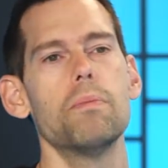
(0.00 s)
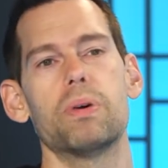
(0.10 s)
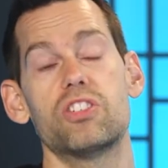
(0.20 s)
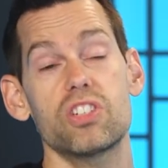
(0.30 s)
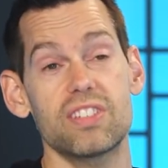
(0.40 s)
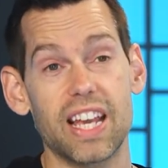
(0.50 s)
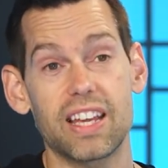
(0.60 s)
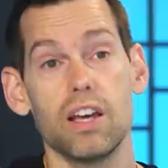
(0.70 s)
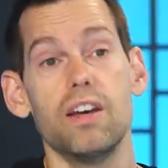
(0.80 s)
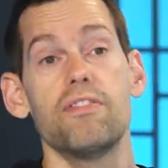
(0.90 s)
But just
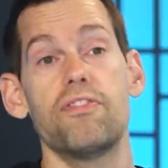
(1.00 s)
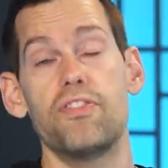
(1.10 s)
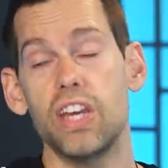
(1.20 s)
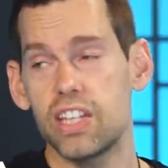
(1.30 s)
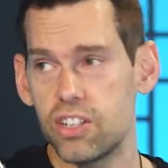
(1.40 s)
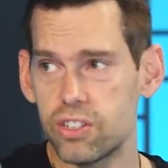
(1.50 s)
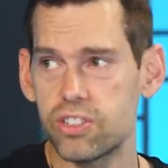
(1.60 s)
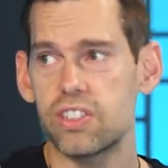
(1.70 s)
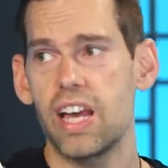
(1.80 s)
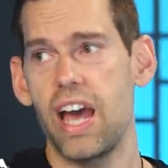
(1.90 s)
like
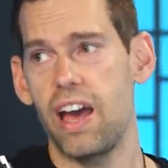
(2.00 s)
figures